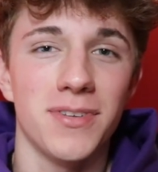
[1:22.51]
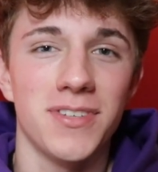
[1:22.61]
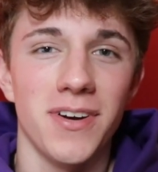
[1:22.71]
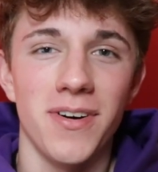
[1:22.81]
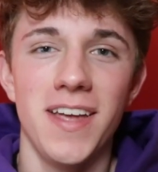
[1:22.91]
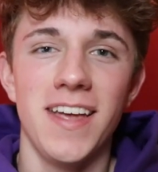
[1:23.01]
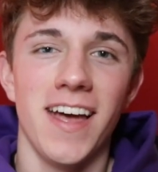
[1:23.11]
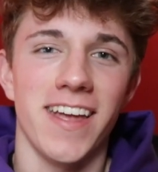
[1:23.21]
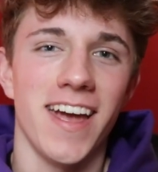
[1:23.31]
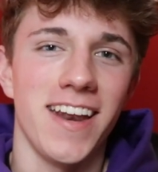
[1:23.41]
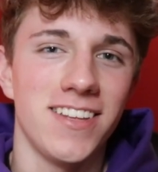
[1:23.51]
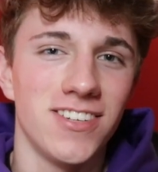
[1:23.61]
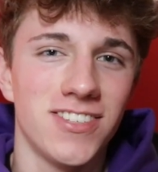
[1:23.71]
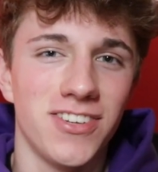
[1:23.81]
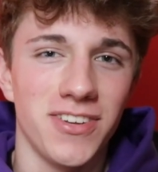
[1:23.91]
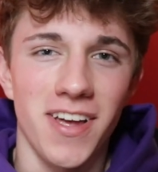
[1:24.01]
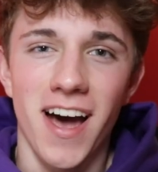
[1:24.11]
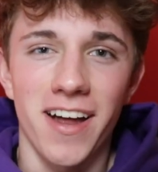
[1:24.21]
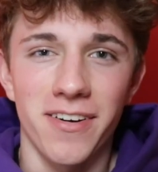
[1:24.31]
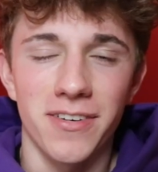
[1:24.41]
So again, it's just such an
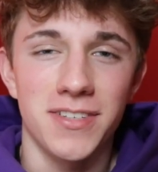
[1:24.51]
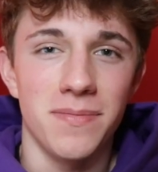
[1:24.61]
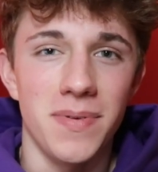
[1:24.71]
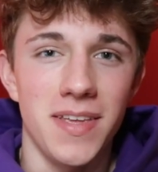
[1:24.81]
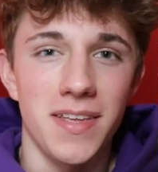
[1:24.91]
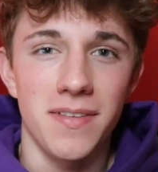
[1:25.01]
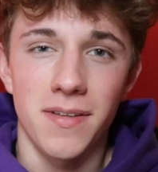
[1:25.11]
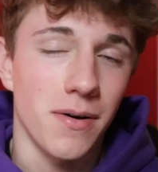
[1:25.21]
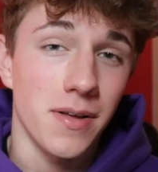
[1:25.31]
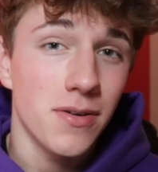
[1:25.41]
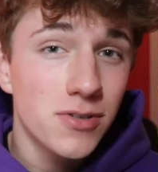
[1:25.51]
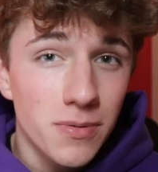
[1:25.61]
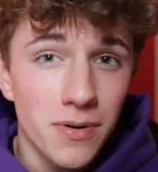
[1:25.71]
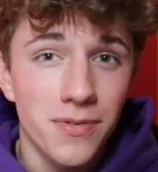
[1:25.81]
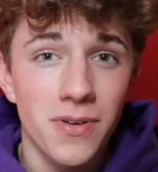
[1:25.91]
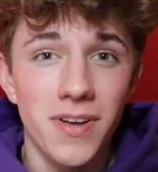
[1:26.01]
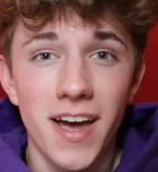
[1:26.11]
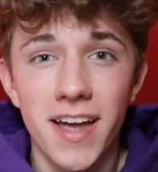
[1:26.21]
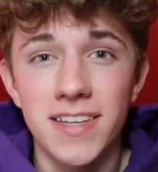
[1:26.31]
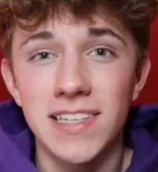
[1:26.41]
honor to be, you know, a YouTuber for you
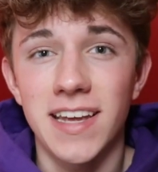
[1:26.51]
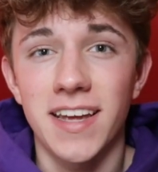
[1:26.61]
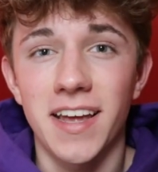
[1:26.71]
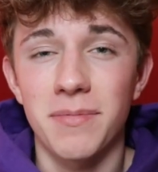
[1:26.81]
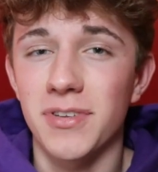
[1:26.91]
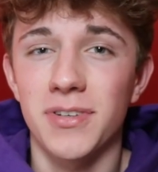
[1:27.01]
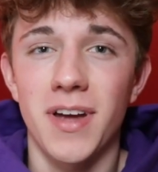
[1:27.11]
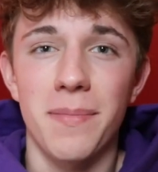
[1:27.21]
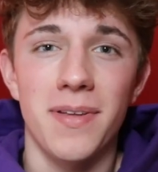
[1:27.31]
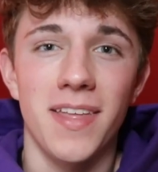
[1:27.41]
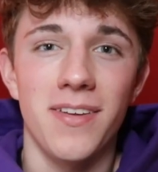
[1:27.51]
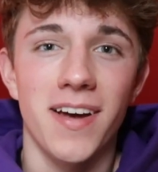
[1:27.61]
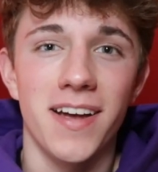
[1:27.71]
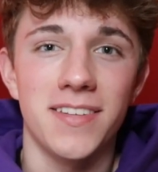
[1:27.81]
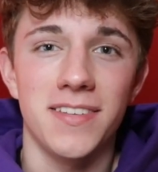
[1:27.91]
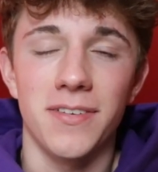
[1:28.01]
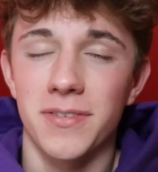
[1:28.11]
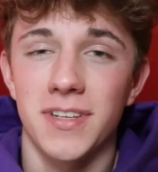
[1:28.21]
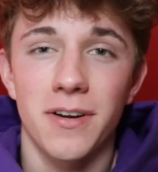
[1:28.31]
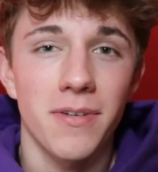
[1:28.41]
guys, and I'm just so happy that you guys, you know,
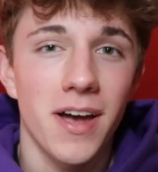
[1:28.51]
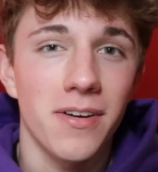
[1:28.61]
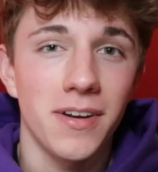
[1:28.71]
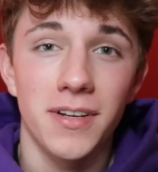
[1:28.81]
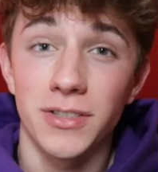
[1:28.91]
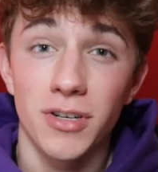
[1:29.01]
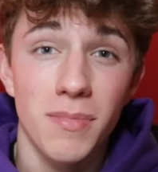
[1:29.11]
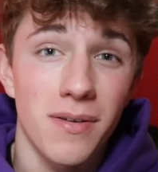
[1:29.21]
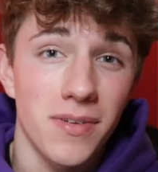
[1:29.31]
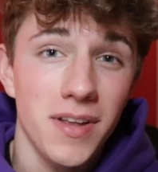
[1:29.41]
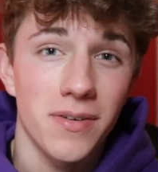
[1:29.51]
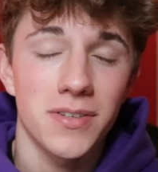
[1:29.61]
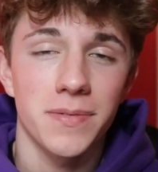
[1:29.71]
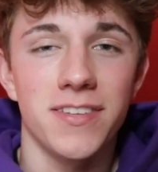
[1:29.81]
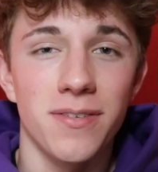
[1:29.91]
stick around and enjoy my videos.